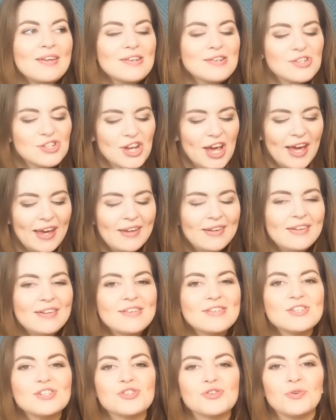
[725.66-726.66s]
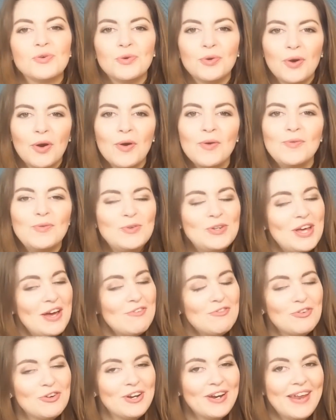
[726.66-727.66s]
change or
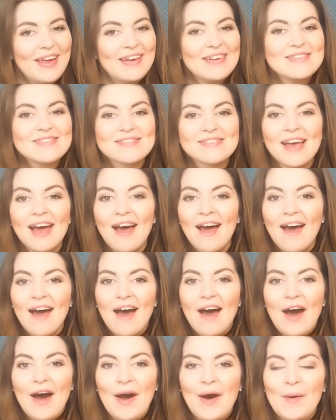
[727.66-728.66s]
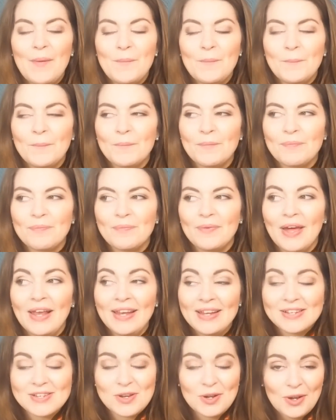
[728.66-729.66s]
whatever it is a
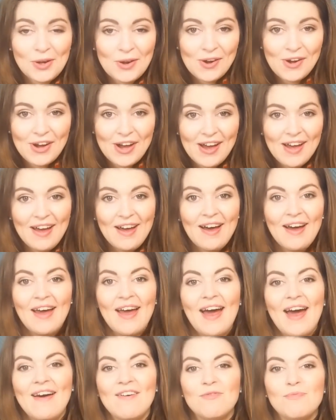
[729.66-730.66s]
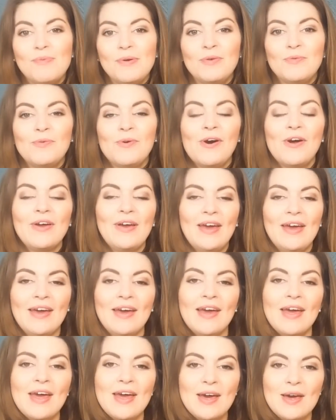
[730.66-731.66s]
little longer. I have been
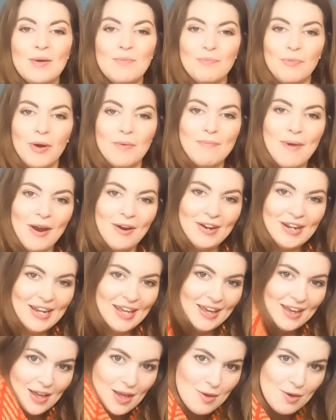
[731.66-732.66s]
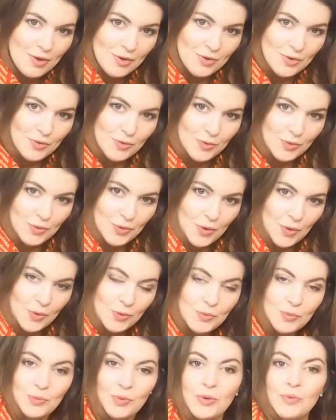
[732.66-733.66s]
working primarily on
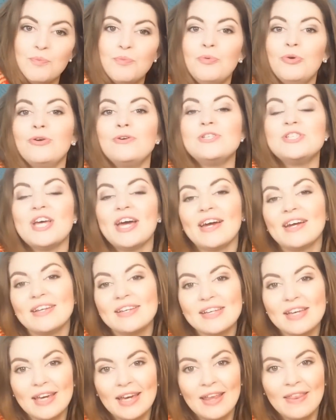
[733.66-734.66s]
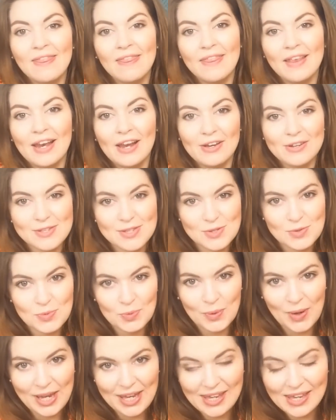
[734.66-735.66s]
one project in the last
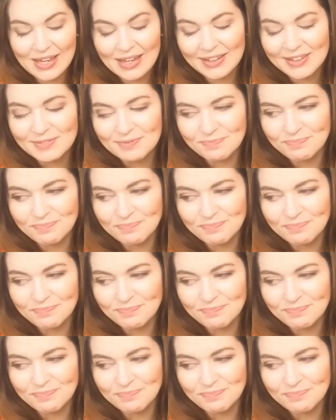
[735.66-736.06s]
week.